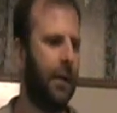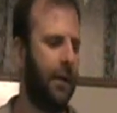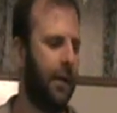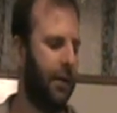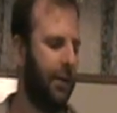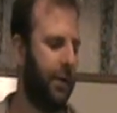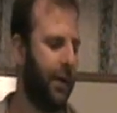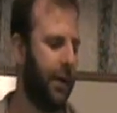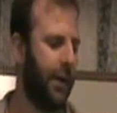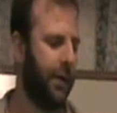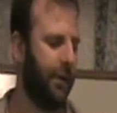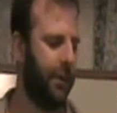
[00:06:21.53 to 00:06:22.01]

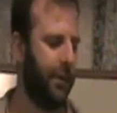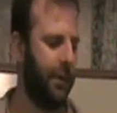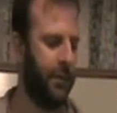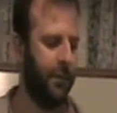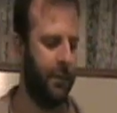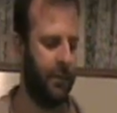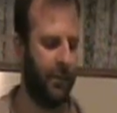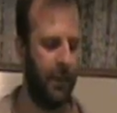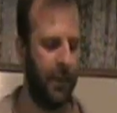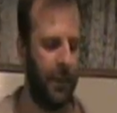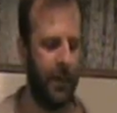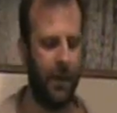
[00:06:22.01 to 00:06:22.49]
All right?
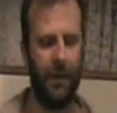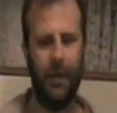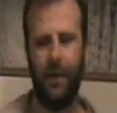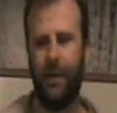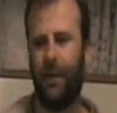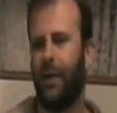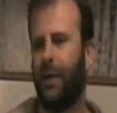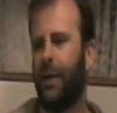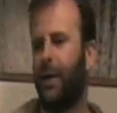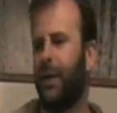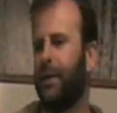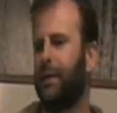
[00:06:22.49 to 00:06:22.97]

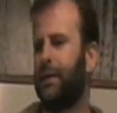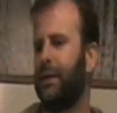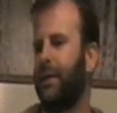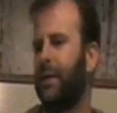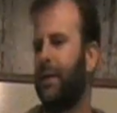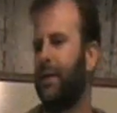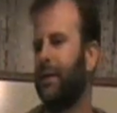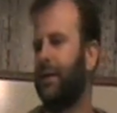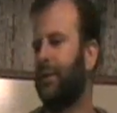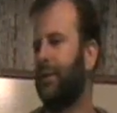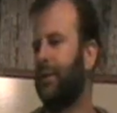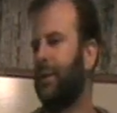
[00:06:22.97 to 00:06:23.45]
I could
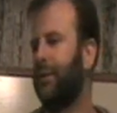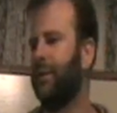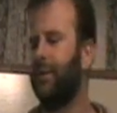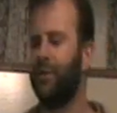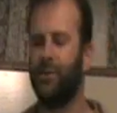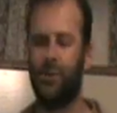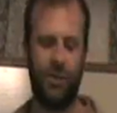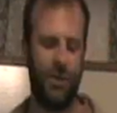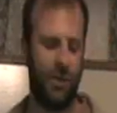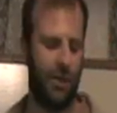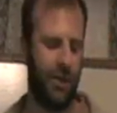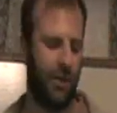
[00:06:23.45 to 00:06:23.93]
say, so
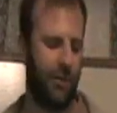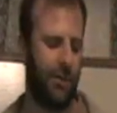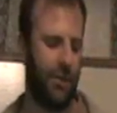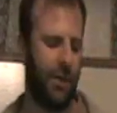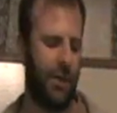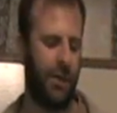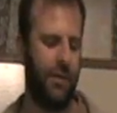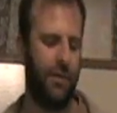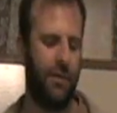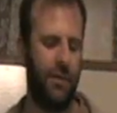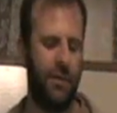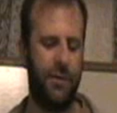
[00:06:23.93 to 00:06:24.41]
Shilam
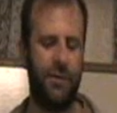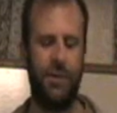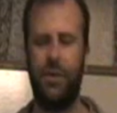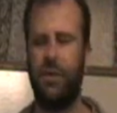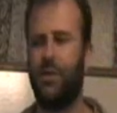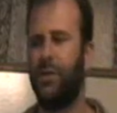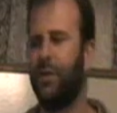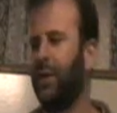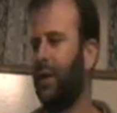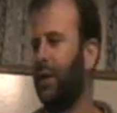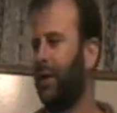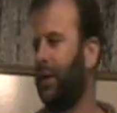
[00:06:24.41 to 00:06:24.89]
Nakwil
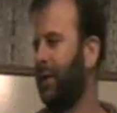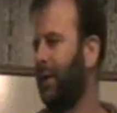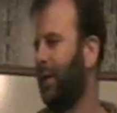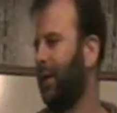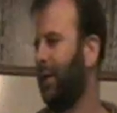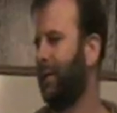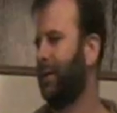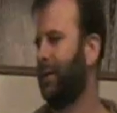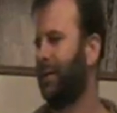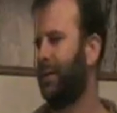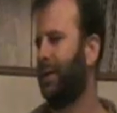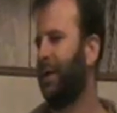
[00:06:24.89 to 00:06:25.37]
sheche, I
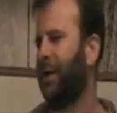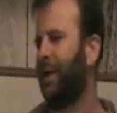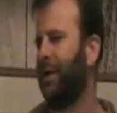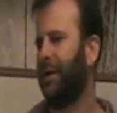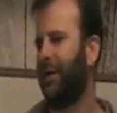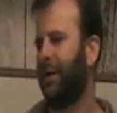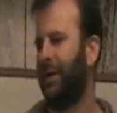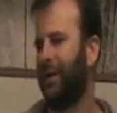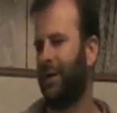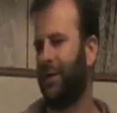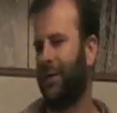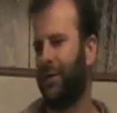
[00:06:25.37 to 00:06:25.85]
think it is not
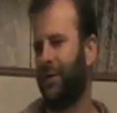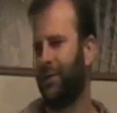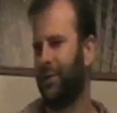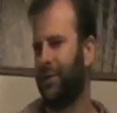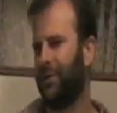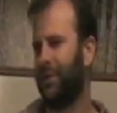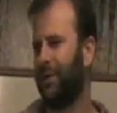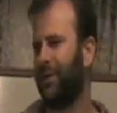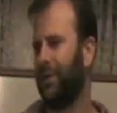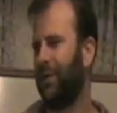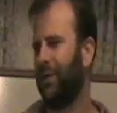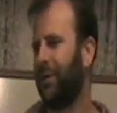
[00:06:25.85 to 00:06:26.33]
hot.
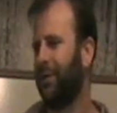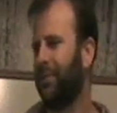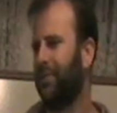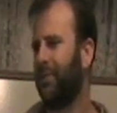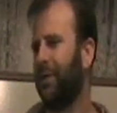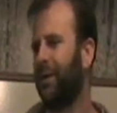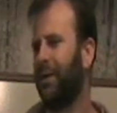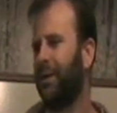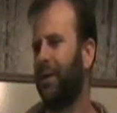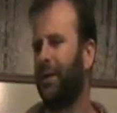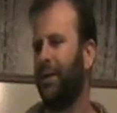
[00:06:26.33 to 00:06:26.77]
Shilam